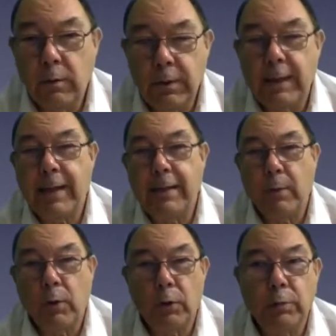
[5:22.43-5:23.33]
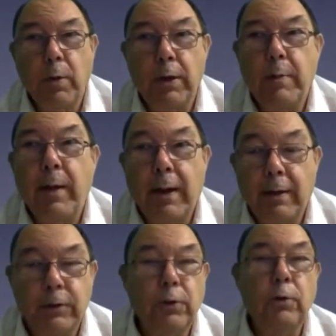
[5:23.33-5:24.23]
dead animals, body
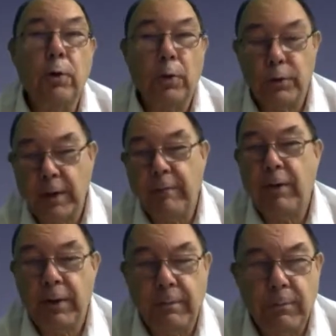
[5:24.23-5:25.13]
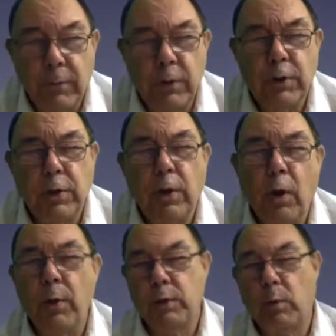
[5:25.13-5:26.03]
parts, who knows, everything. But it's the
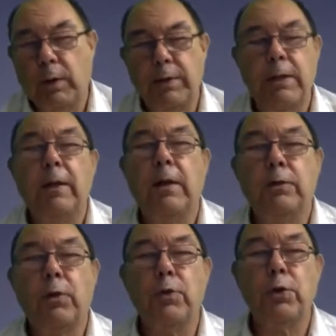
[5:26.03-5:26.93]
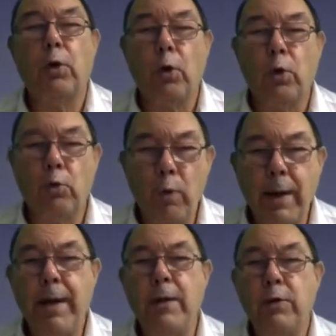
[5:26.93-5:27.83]
lowest quality. So there's a whole
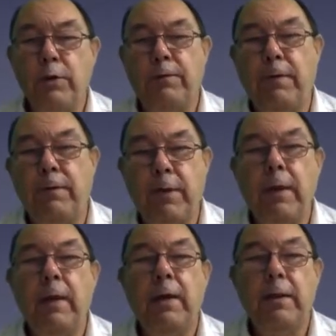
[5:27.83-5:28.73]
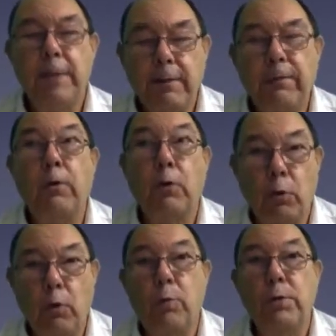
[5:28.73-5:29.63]
range of 50 different
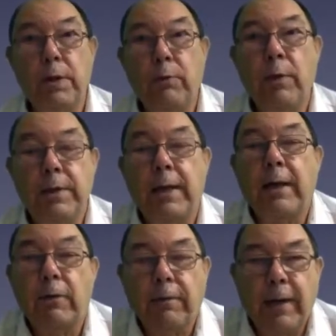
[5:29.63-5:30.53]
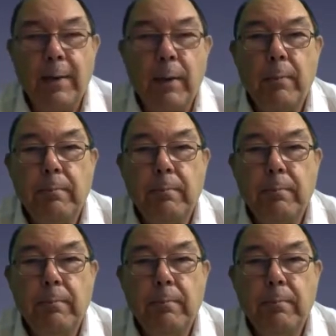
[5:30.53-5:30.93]
groups in recycled fibre.